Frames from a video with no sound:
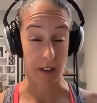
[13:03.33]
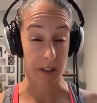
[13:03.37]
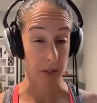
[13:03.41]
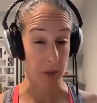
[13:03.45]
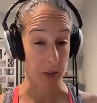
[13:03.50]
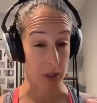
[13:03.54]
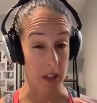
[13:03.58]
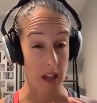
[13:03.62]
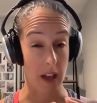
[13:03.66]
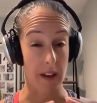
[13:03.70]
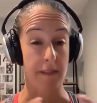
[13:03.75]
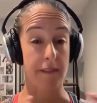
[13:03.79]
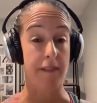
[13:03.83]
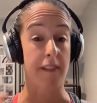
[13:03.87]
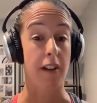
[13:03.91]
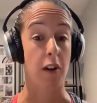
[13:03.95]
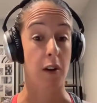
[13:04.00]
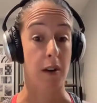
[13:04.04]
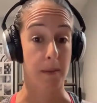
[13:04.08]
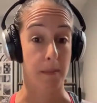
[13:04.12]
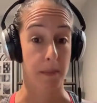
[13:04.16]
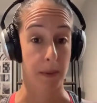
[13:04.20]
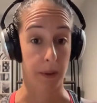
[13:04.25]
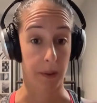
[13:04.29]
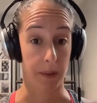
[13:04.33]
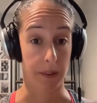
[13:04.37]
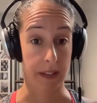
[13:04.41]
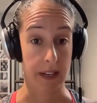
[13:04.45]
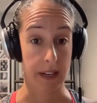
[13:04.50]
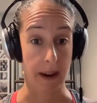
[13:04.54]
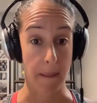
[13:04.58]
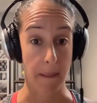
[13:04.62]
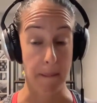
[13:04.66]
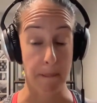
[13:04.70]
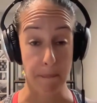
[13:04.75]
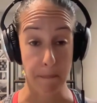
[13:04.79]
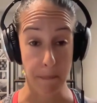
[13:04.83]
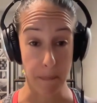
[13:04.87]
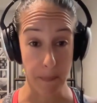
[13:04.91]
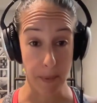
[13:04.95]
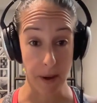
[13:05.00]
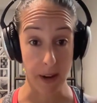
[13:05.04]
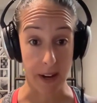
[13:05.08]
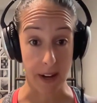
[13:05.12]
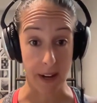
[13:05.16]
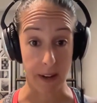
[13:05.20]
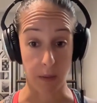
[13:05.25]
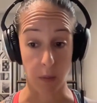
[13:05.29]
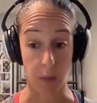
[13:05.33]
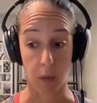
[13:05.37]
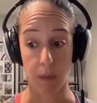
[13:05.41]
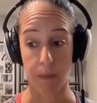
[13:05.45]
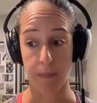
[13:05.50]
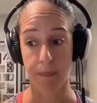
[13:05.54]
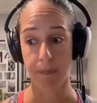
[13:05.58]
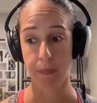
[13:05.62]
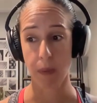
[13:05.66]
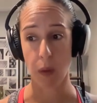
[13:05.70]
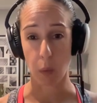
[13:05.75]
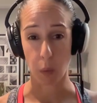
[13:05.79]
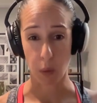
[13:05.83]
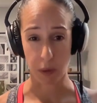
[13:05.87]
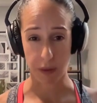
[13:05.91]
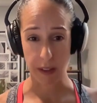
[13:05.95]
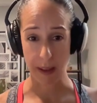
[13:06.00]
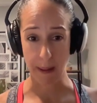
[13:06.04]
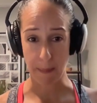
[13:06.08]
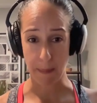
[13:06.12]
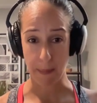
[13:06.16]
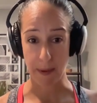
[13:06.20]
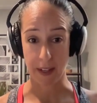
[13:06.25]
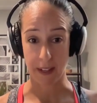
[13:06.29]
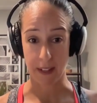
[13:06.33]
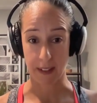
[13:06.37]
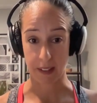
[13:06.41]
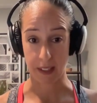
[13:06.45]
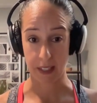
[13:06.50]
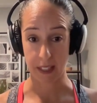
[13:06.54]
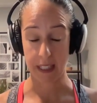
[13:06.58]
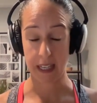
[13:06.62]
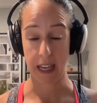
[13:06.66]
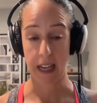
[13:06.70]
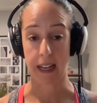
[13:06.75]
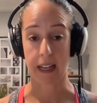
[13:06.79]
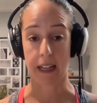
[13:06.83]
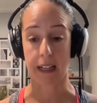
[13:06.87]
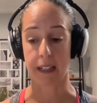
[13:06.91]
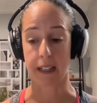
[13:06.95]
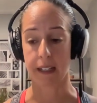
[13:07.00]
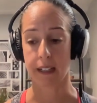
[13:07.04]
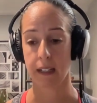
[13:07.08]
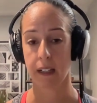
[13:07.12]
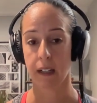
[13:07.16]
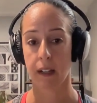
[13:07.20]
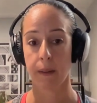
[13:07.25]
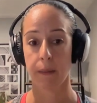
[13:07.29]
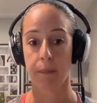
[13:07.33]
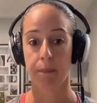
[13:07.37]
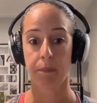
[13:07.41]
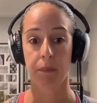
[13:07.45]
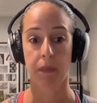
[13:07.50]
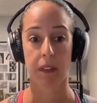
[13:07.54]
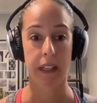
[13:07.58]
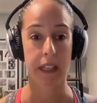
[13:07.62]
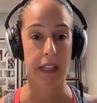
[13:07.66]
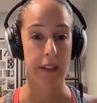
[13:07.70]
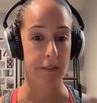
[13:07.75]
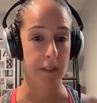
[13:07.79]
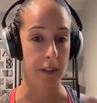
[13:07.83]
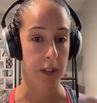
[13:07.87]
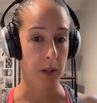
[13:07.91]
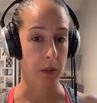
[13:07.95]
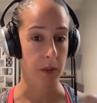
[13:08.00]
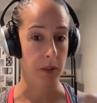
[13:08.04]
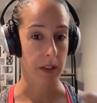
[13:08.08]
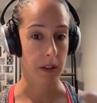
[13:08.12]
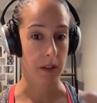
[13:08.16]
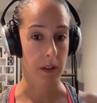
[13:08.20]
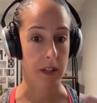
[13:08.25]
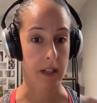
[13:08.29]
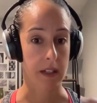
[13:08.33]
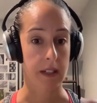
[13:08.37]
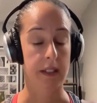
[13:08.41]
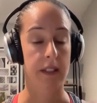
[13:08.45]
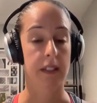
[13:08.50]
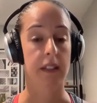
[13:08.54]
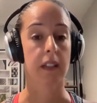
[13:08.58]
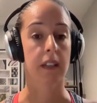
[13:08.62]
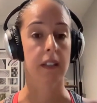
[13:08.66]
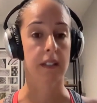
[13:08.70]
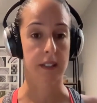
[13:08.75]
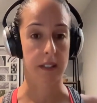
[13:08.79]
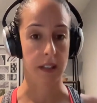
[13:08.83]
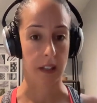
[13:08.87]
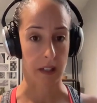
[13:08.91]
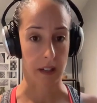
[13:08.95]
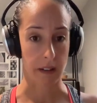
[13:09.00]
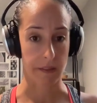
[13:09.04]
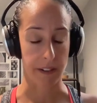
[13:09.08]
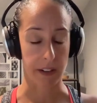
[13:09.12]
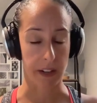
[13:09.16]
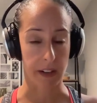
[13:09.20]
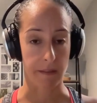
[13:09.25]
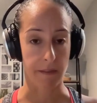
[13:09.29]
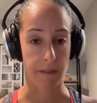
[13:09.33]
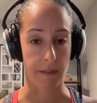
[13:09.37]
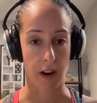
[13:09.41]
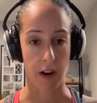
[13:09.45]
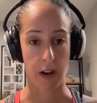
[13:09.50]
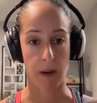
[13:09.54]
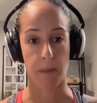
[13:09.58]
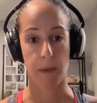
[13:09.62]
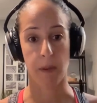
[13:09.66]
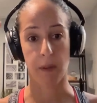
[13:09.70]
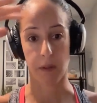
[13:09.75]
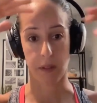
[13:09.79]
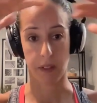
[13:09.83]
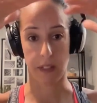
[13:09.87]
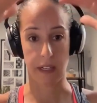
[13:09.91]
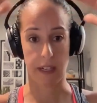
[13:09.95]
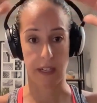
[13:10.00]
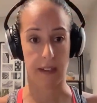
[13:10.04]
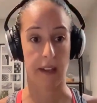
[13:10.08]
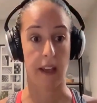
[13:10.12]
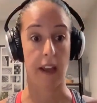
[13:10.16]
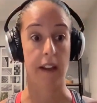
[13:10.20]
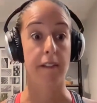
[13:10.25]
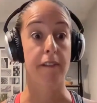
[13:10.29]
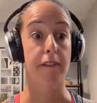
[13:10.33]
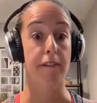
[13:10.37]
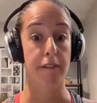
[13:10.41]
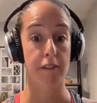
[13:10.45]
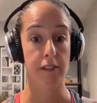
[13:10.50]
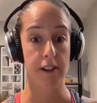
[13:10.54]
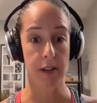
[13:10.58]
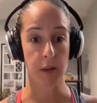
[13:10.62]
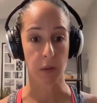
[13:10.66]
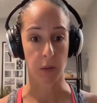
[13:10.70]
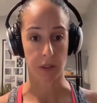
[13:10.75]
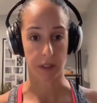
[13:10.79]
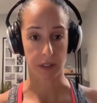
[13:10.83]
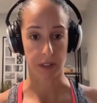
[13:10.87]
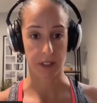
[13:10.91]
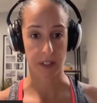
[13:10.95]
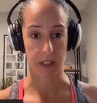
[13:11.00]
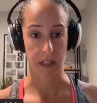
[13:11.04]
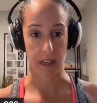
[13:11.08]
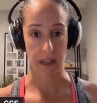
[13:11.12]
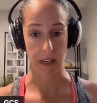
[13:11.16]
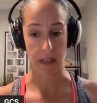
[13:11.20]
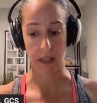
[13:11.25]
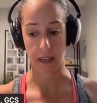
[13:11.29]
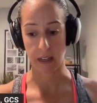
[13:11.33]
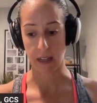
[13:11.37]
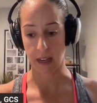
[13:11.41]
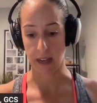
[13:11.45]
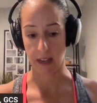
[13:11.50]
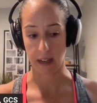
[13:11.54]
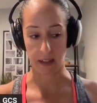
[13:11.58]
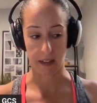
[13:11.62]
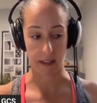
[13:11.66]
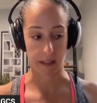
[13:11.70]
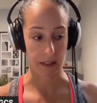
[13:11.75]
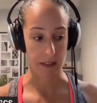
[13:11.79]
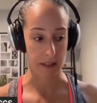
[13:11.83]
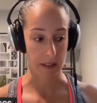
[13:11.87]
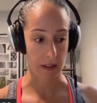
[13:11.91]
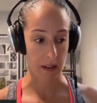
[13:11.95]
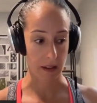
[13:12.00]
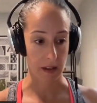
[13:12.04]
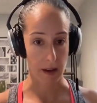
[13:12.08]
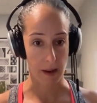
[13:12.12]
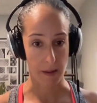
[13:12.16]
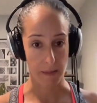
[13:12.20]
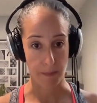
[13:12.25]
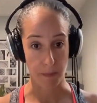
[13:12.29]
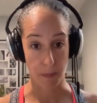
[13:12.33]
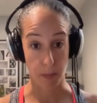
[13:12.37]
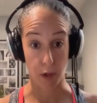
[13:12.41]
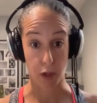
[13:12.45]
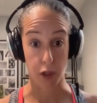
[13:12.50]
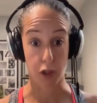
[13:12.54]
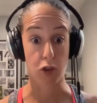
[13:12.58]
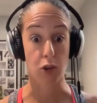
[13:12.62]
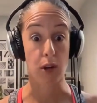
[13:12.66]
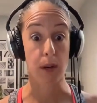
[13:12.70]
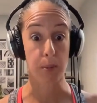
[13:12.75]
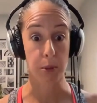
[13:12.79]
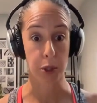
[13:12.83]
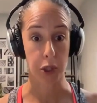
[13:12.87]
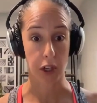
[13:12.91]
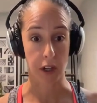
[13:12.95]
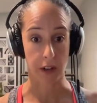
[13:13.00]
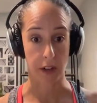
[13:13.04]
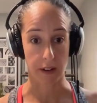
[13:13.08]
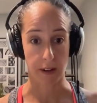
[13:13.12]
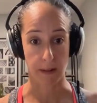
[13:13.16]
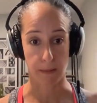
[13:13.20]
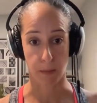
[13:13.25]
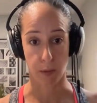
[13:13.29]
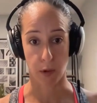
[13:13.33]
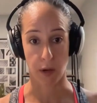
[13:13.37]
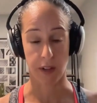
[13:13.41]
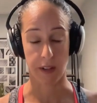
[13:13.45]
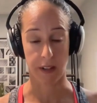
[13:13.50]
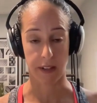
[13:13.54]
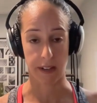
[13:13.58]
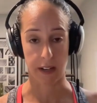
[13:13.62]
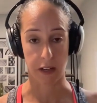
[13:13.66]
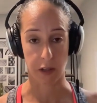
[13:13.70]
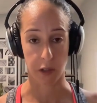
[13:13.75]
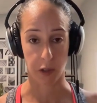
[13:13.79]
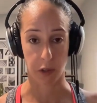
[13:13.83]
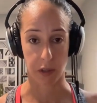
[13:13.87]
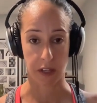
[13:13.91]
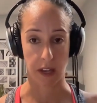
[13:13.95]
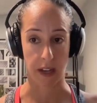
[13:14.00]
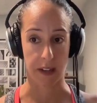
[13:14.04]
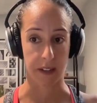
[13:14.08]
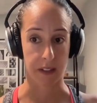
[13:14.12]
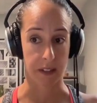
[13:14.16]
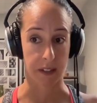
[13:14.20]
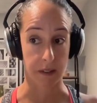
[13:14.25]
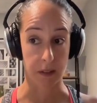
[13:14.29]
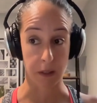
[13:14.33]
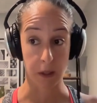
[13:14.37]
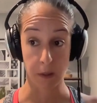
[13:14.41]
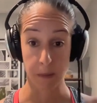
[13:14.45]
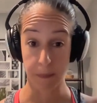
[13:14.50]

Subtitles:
There's a lot of variability, but with that being said, even though there is this significant variability in like frequency and prescription of breathing exercises,